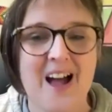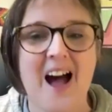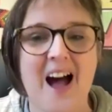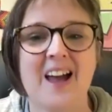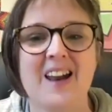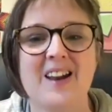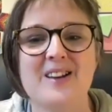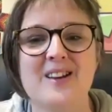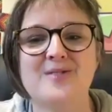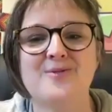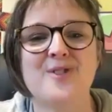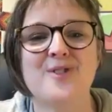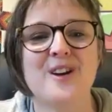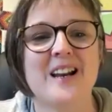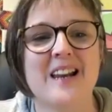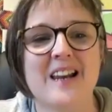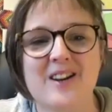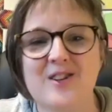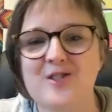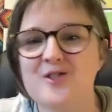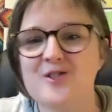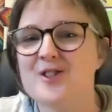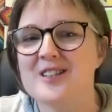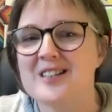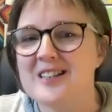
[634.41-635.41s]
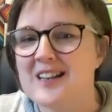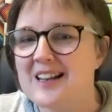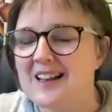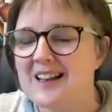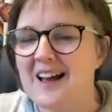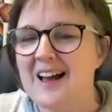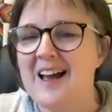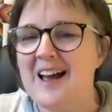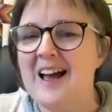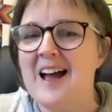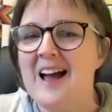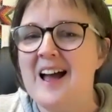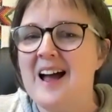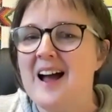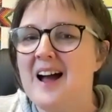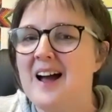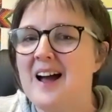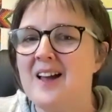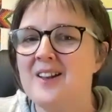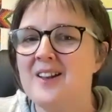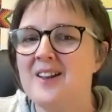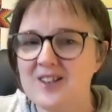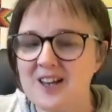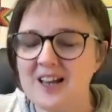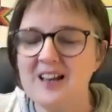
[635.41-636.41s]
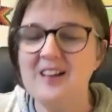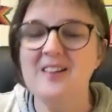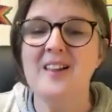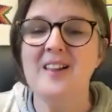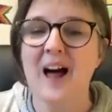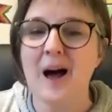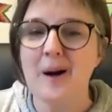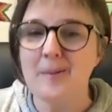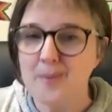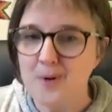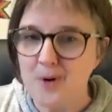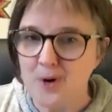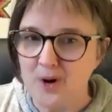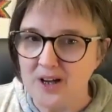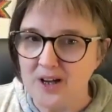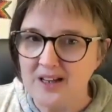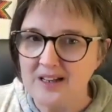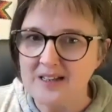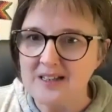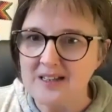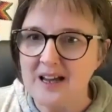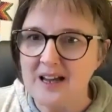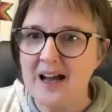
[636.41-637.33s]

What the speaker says: And it's really interesting that until that point